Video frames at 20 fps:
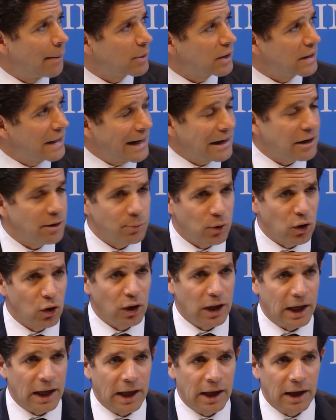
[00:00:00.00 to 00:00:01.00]
Cloud
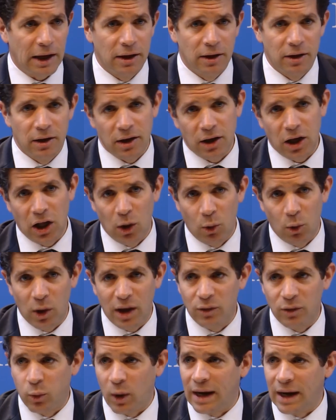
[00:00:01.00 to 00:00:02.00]
computing,
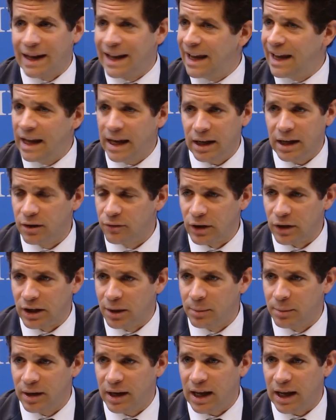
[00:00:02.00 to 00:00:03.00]
is one key
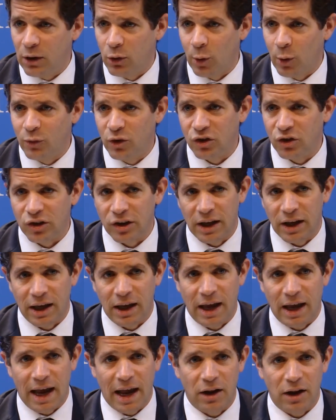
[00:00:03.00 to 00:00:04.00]
development here,
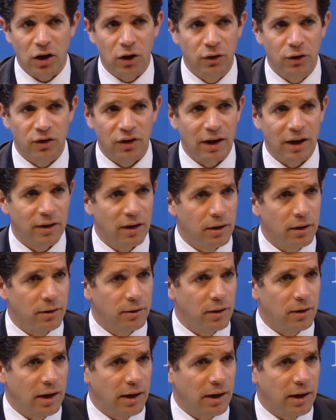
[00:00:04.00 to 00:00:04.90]
obviously, and you see that